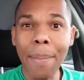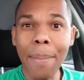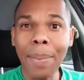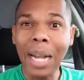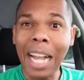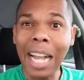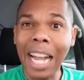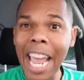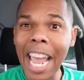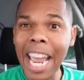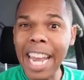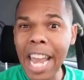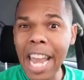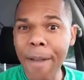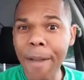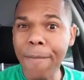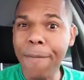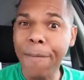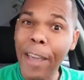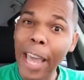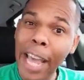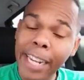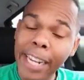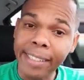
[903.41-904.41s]
Them
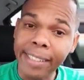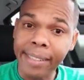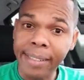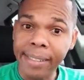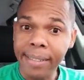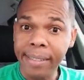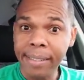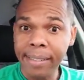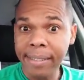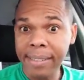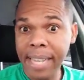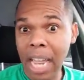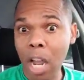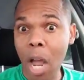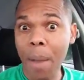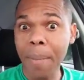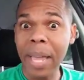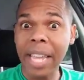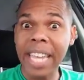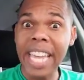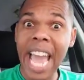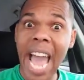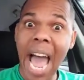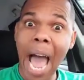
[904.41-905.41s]
clean them filth.
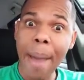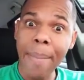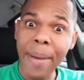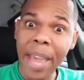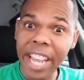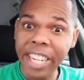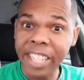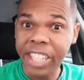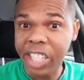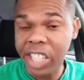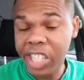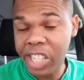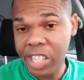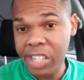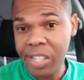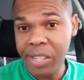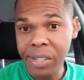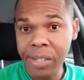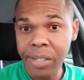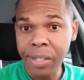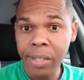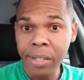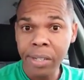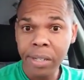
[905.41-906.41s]
Take up your
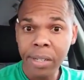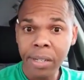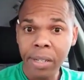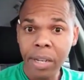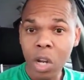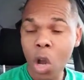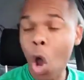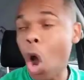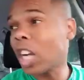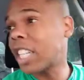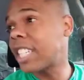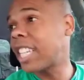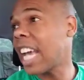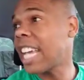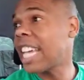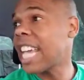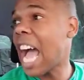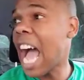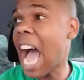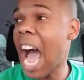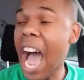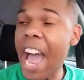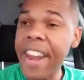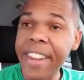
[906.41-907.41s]
garbage. Cut
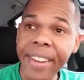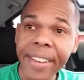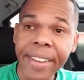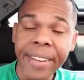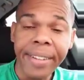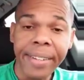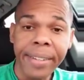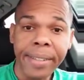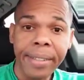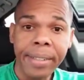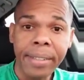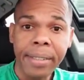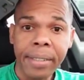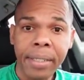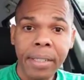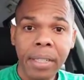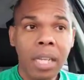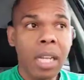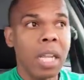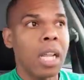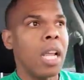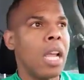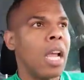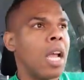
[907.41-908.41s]
your yard.
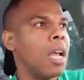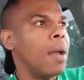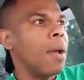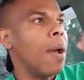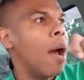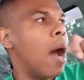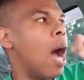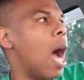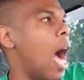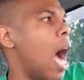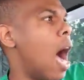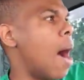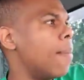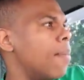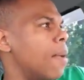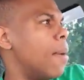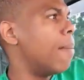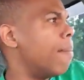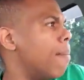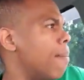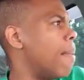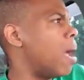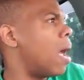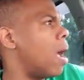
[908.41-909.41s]

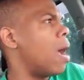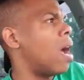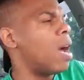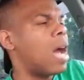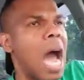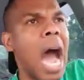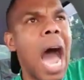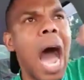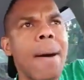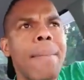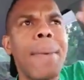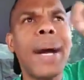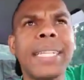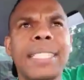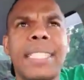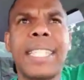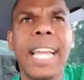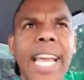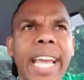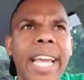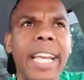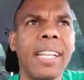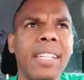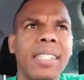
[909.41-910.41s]

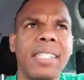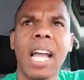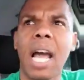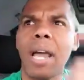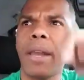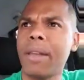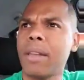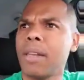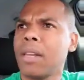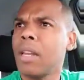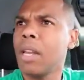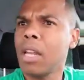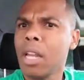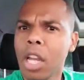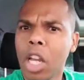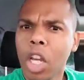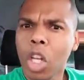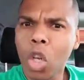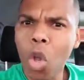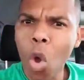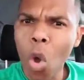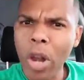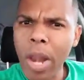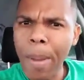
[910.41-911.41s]
Hammer things and
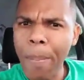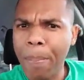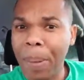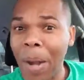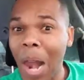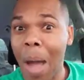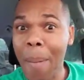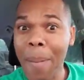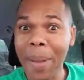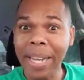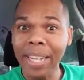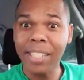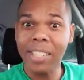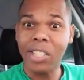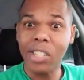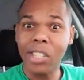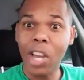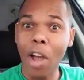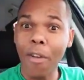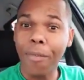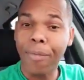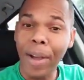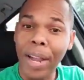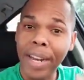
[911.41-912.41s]
do the
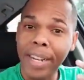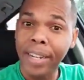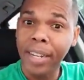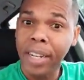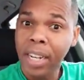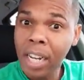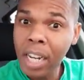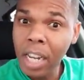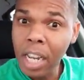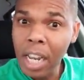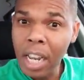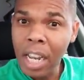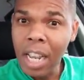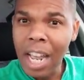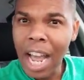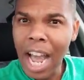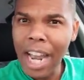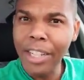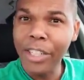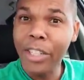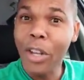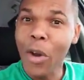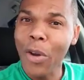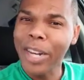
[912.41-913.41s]
plumbing stuff and
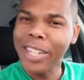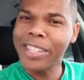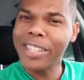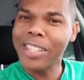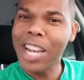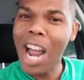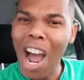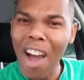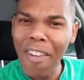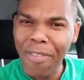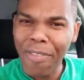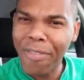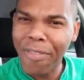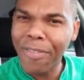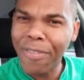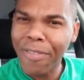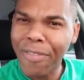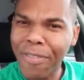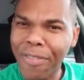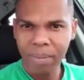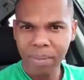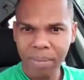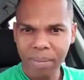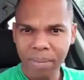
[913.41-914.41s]
do the
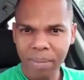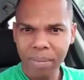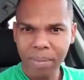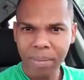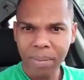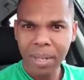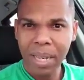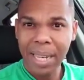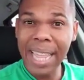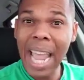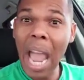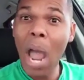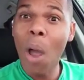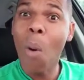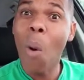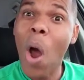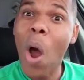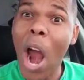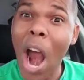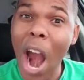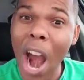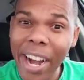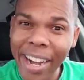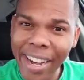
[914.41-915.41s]
stuff. They
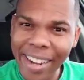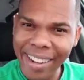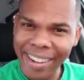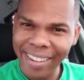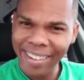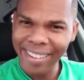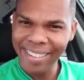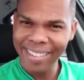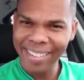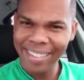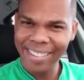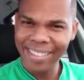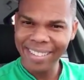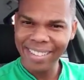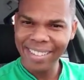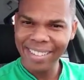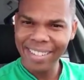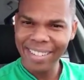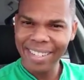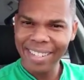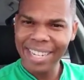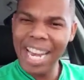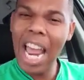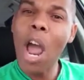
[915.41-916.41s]
work.
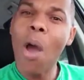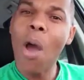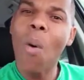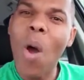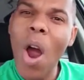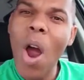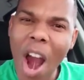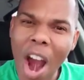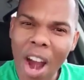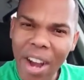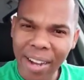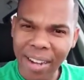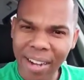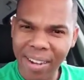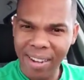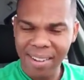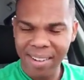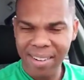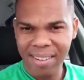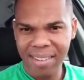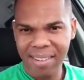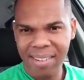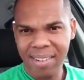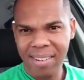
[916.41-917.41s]
They
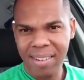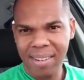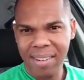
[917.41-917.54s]
work.